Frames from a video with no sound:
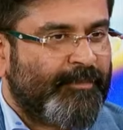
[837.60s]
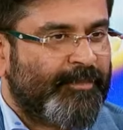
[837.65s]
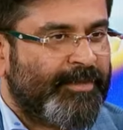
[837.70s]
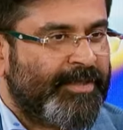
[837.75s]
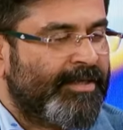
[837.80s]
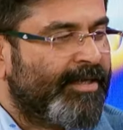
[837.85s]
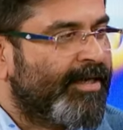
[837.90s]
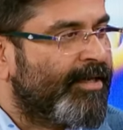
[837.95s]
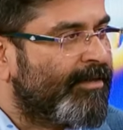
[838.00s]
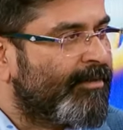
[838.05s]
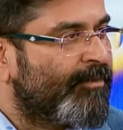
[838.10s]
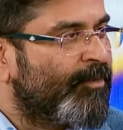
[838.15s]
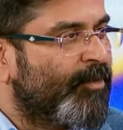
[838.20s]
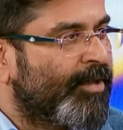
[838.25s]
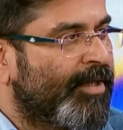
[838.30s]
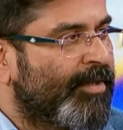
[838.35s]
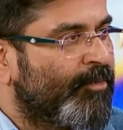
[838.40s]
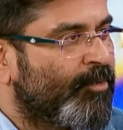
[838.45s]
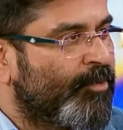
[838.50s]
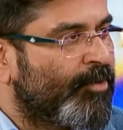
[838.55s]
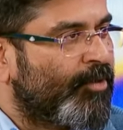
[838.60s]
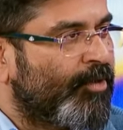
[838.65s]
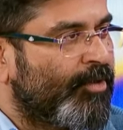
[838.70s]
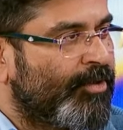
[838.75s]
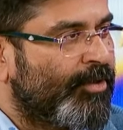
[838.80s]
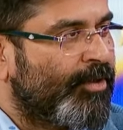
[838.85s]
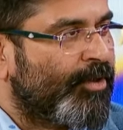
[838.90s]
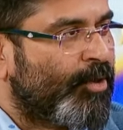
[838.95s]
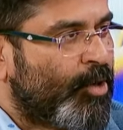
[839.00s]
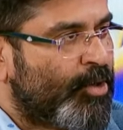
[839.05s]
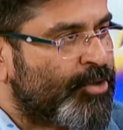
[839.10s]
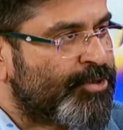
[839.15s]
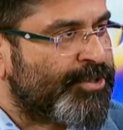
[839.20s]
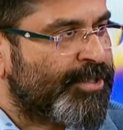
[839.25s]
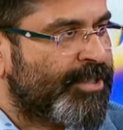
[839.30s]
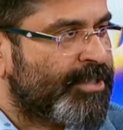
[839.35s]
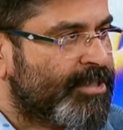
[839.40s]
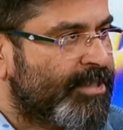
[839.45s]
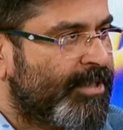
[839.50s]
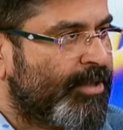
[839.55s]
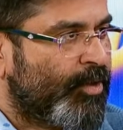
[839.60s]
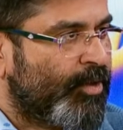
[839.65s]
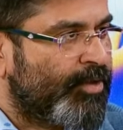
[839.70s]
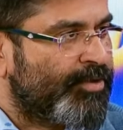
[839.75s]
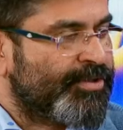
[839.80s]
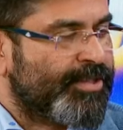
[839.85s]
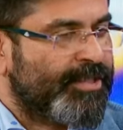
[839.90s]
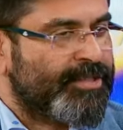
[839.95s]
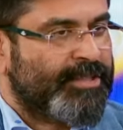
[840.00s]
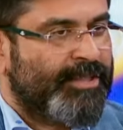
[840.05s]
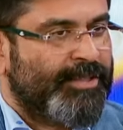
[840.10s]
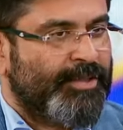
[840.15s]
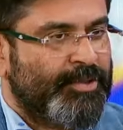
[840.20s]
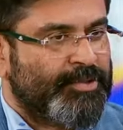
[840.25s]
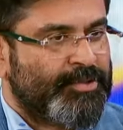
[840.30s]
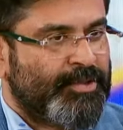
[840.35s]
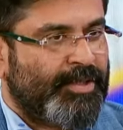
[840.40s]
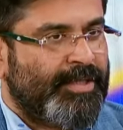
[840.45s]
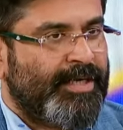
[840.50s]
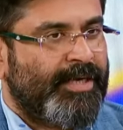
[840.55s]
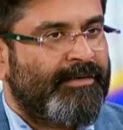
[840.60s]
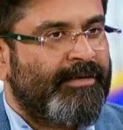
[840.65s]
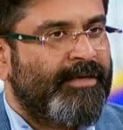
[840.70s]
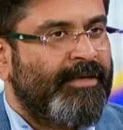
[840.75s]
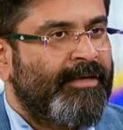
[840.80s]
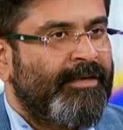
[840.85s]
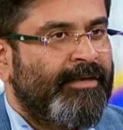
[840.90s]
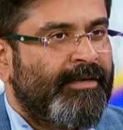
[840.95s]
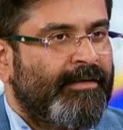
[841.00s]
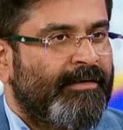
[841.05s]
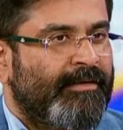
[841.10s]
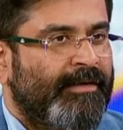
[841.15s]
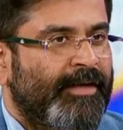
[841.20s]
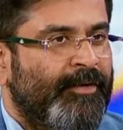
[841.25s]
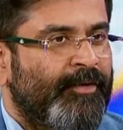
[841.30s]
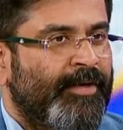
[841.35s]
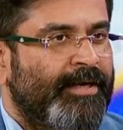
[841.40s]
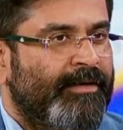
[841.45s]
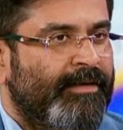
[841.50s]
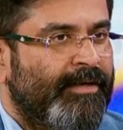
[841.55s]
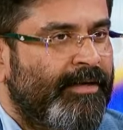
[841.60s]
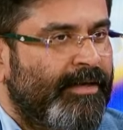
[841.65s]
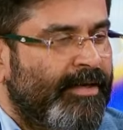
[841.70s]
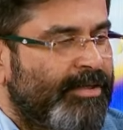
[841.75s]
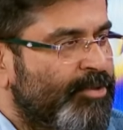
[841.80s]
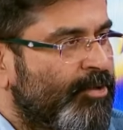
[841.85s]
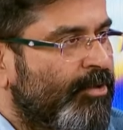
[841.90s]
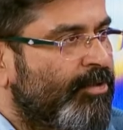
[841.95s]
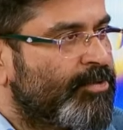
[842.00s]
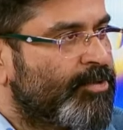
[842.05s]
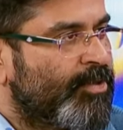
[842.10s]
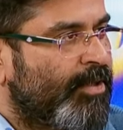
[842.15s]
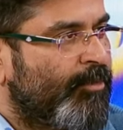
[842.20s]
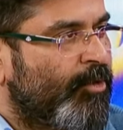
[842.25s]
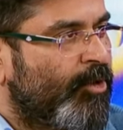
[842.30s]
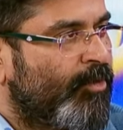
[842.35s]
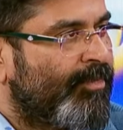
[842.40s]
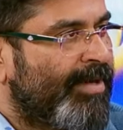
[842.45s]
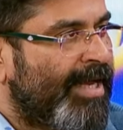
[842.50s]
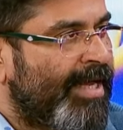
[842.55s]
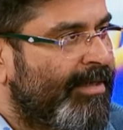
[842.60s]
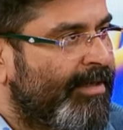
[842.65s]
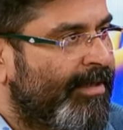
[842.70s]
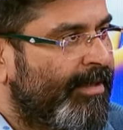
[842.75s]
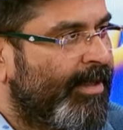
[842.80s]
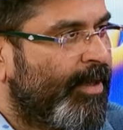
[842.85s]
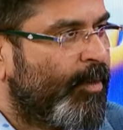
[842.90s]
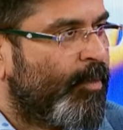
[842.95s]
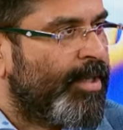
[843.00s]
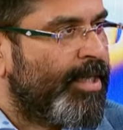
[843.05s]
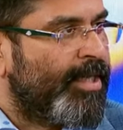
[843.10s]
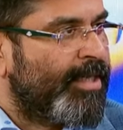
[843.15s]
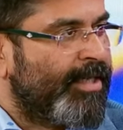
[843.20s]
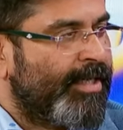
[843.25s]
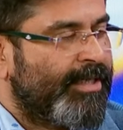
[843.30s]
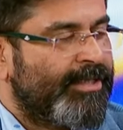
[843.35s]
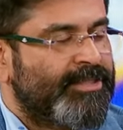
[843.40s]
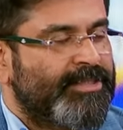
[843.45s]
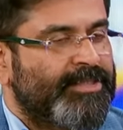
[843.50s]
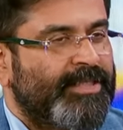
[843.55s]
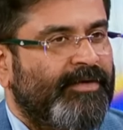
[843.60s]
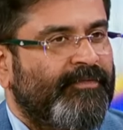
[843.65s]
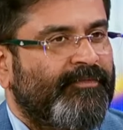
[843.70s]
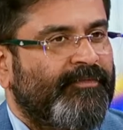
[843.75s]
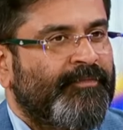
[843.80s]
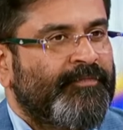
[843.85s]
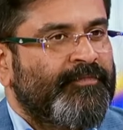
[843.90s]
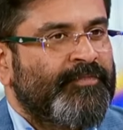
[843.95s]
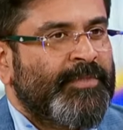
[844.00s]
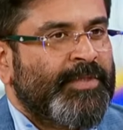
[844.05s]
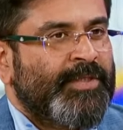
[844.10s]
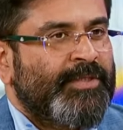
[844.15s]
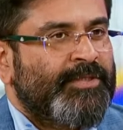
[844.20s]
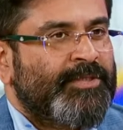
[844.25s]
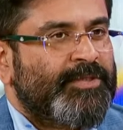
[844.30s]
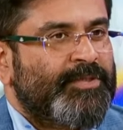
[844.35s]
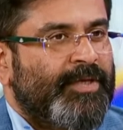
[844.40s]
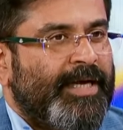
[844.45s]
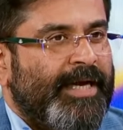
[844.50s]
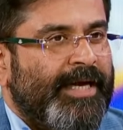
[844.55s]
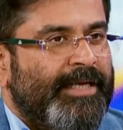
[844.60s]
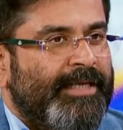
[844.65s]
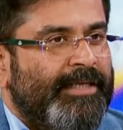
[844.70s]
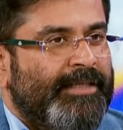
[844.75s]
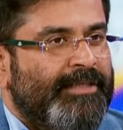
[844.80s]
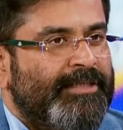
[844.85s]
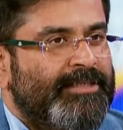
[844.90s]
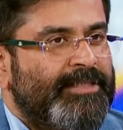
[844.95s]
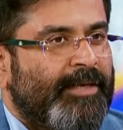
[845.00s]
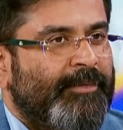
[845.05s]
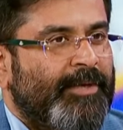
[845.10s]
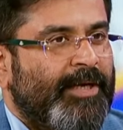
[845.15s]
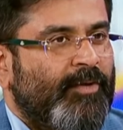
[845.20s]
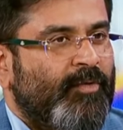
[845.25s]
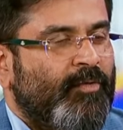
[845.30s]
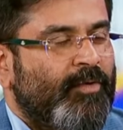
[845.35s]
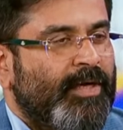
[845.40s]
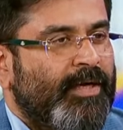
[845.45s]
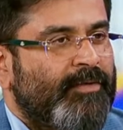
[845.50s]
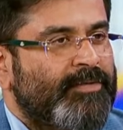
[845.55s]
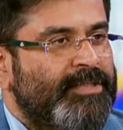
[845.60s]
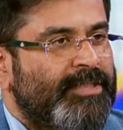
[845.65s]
have been getting more and more cautious and conscious, and you saw that regulatory nudge also about planning yeah. liquidity and stuff. So uh, this time around, what I've